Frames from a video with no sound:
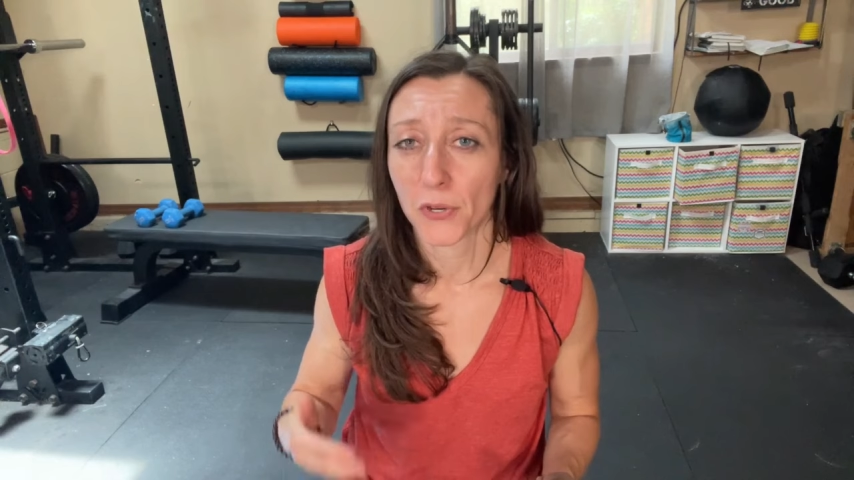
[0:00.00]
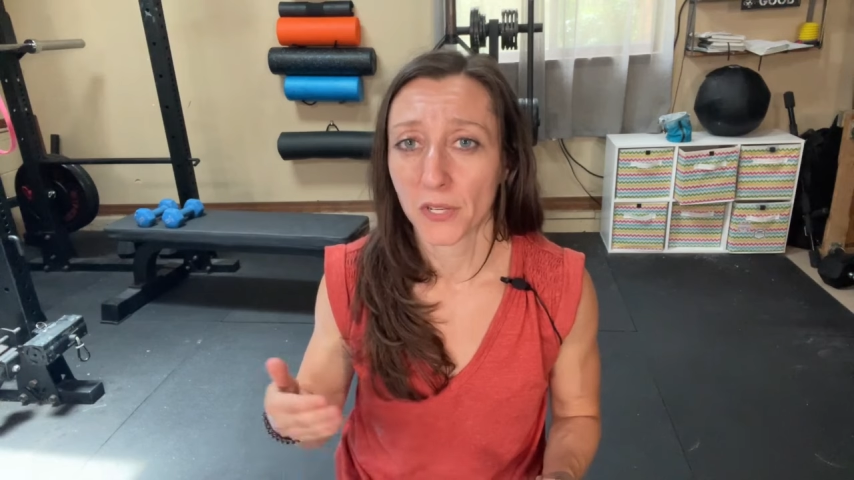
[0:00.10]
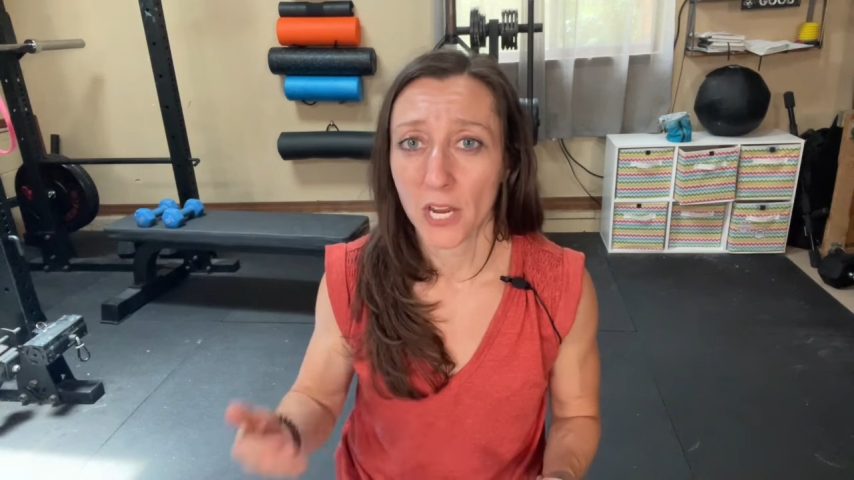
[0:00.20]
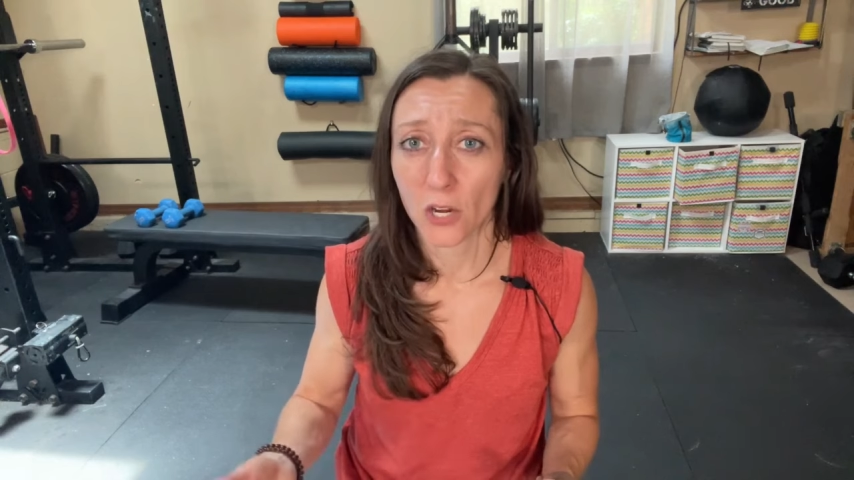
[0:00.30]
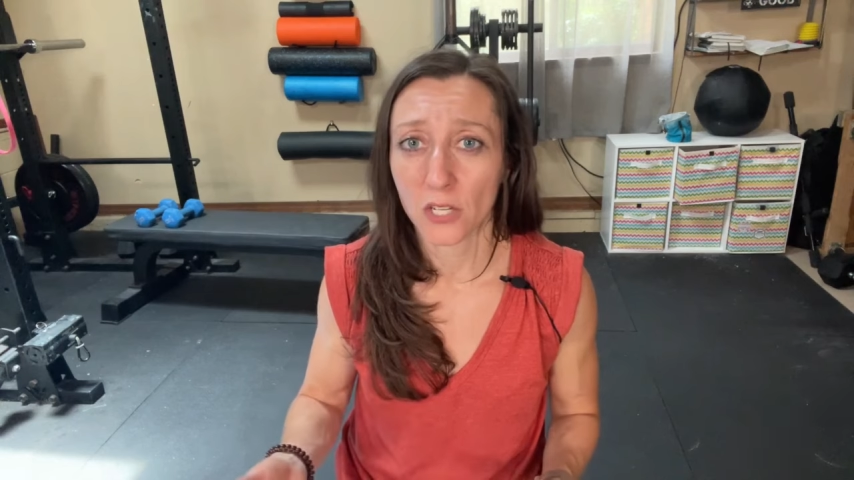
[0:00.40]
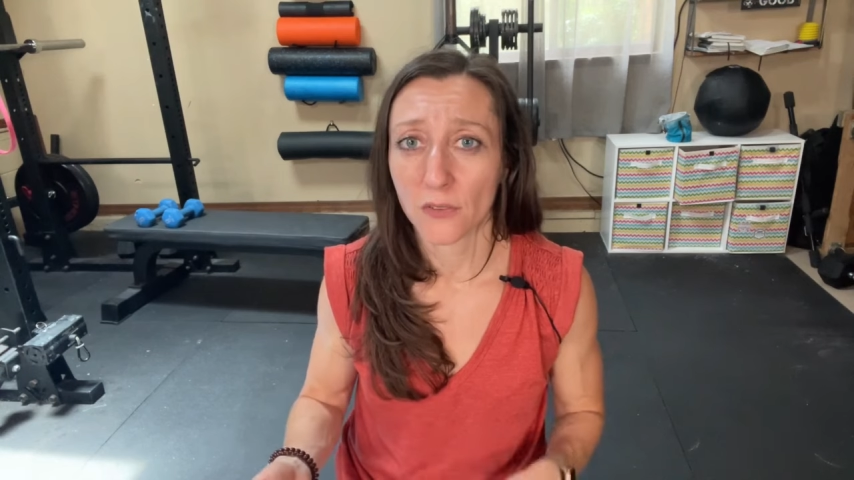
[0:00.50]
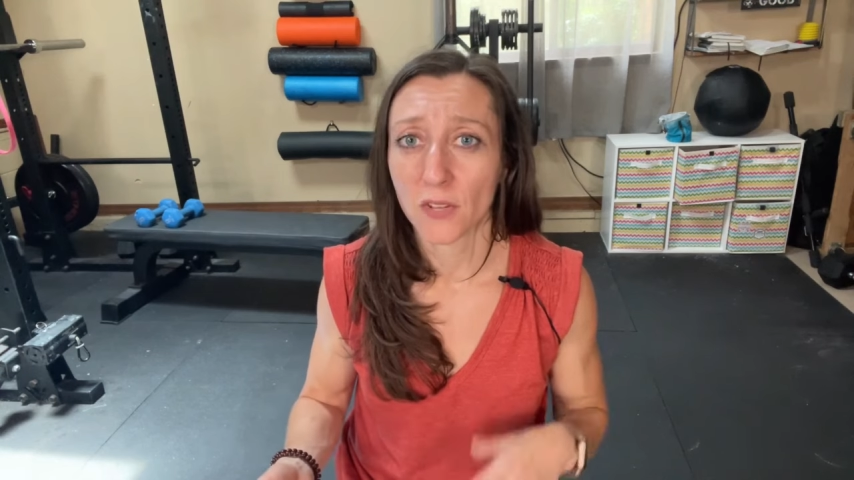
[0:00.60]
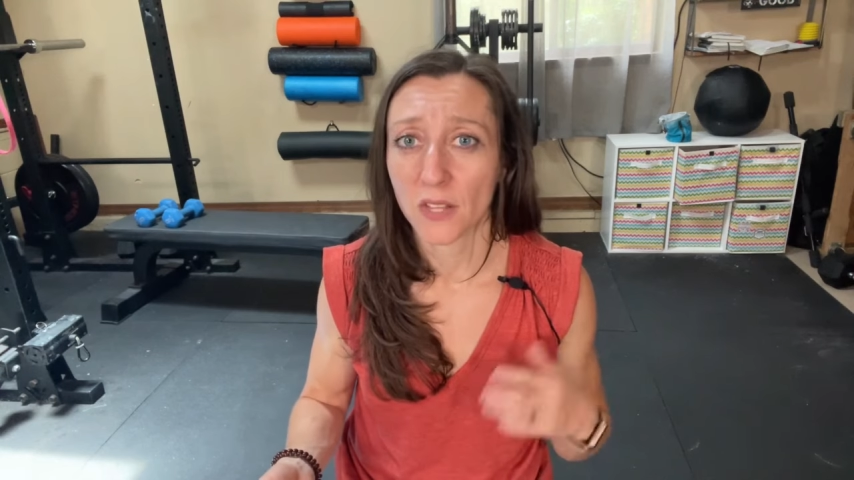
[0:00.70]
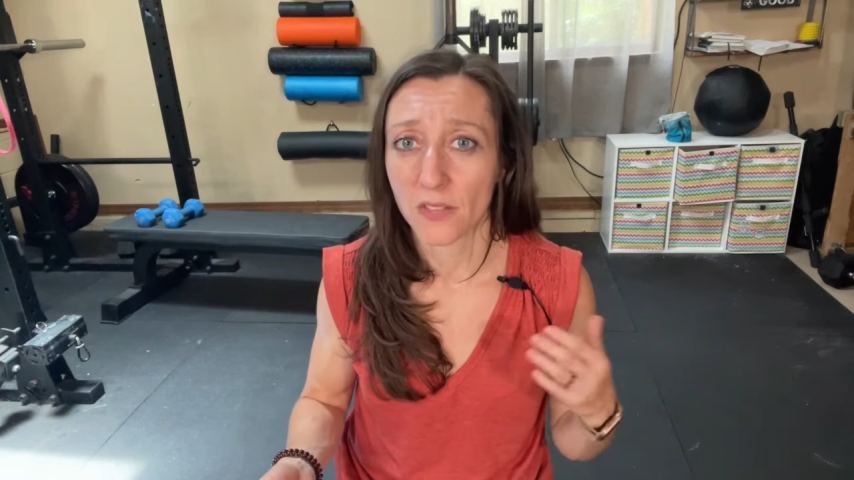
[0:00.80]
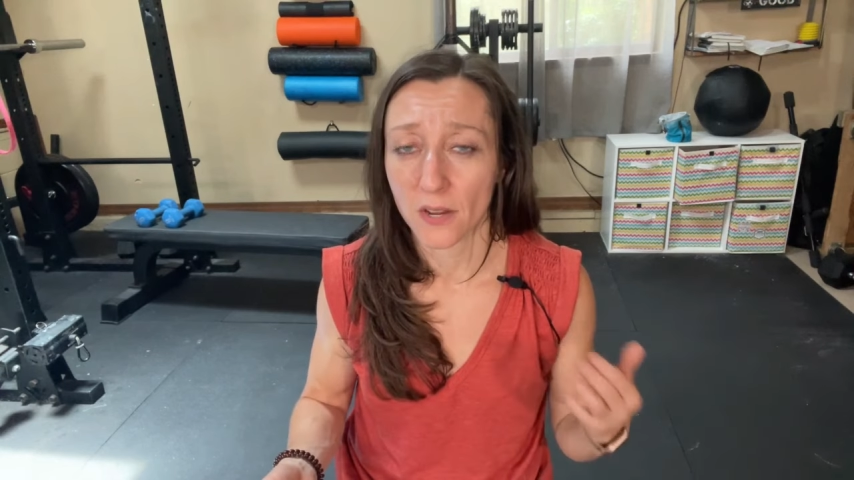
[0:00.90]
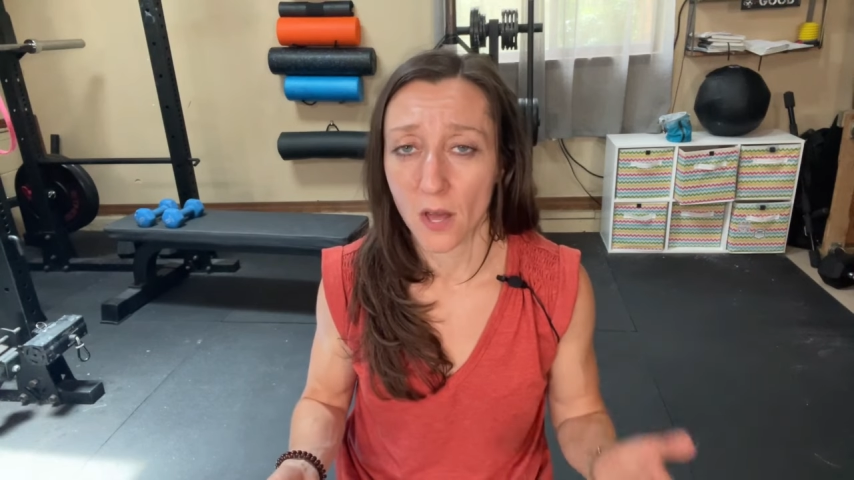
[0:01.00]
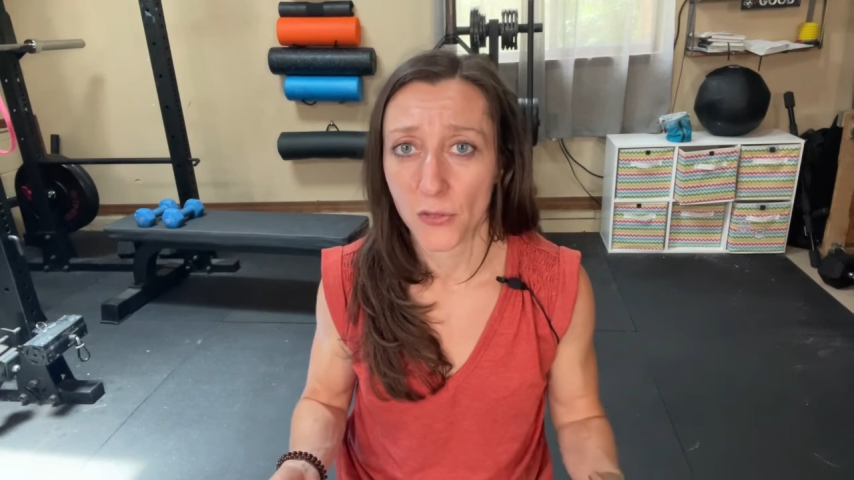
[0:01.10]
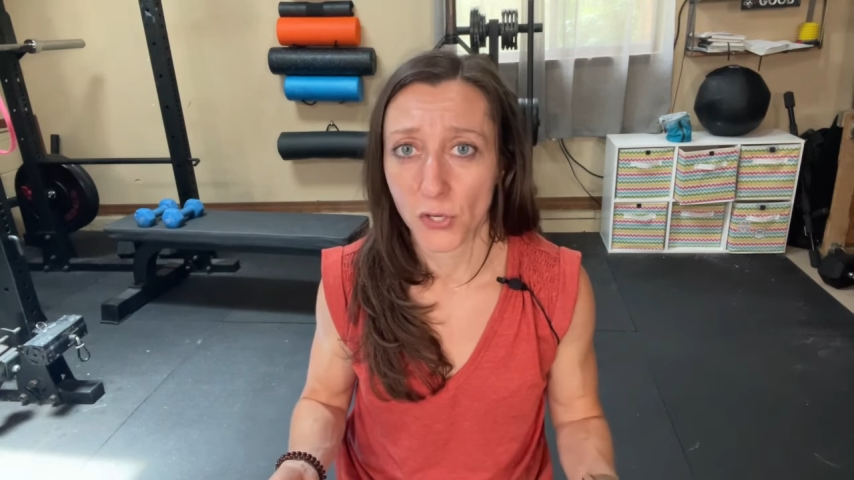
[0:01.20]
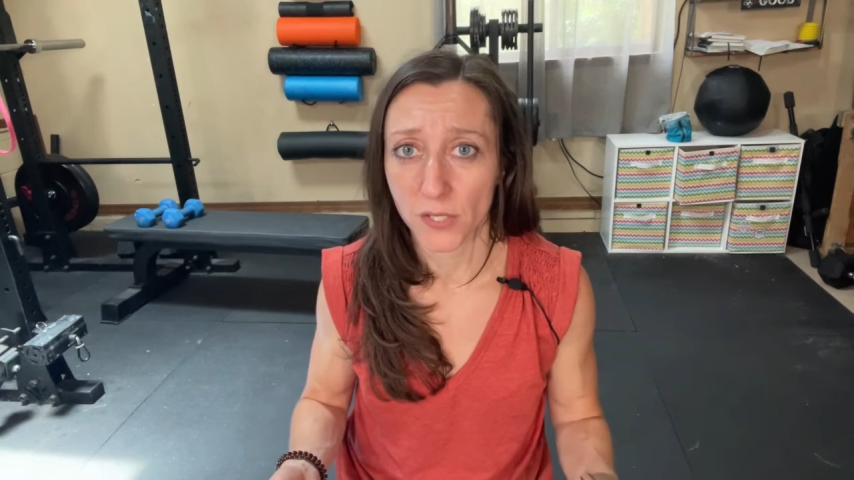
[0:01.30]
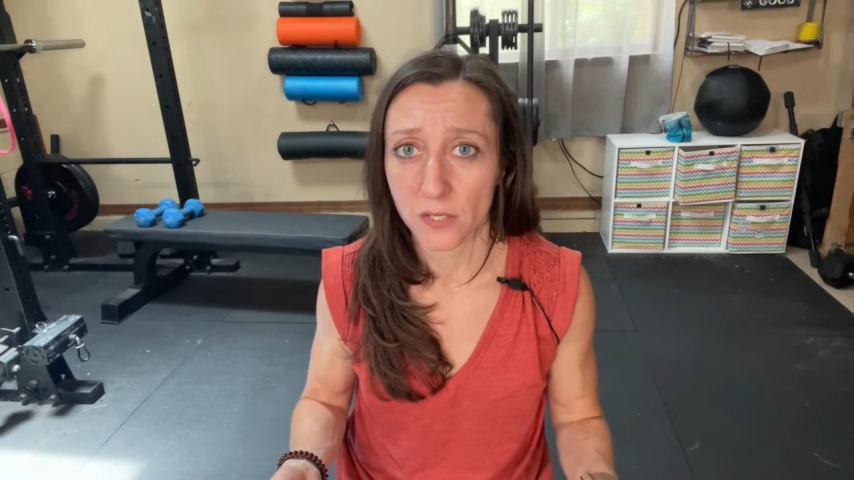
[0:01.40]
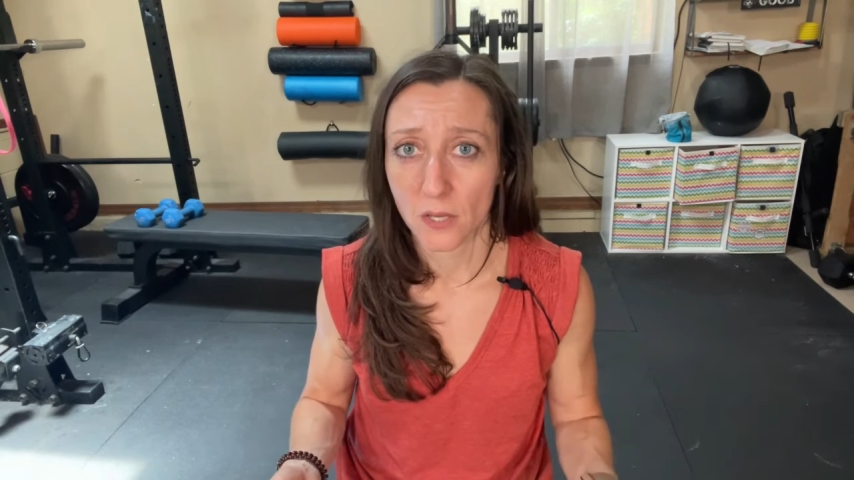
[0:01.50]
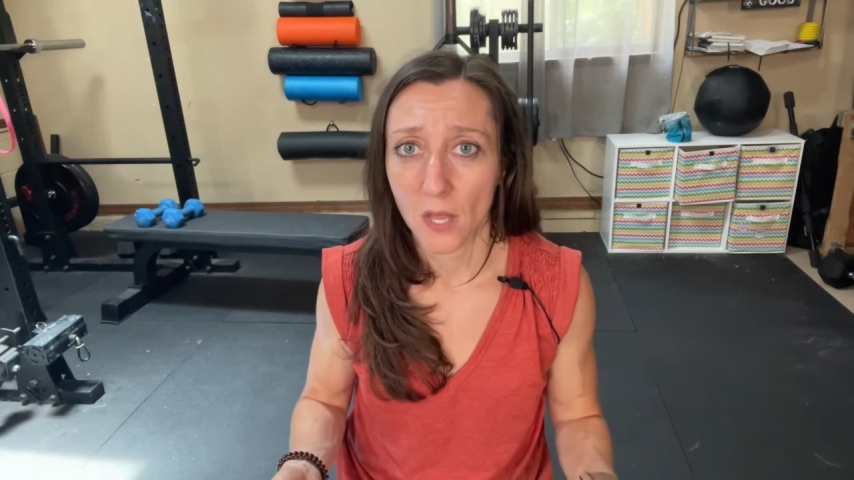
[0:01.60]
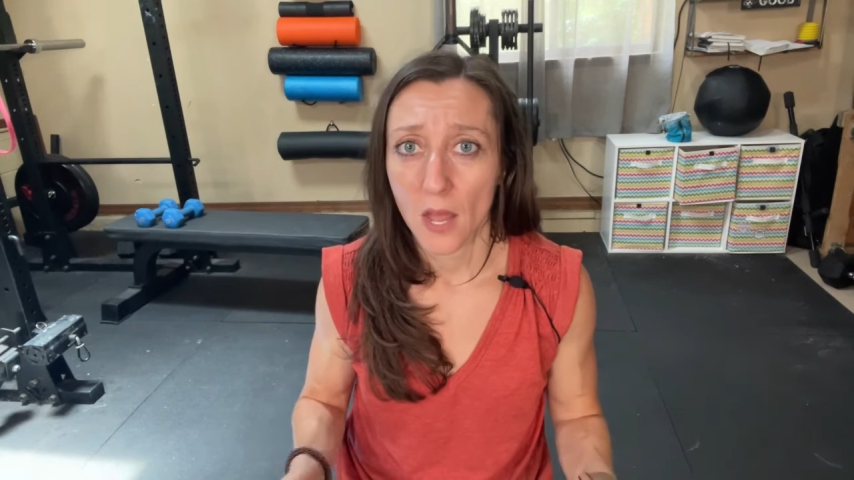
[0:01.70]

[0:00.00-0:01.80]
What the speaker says: their caregiving than others.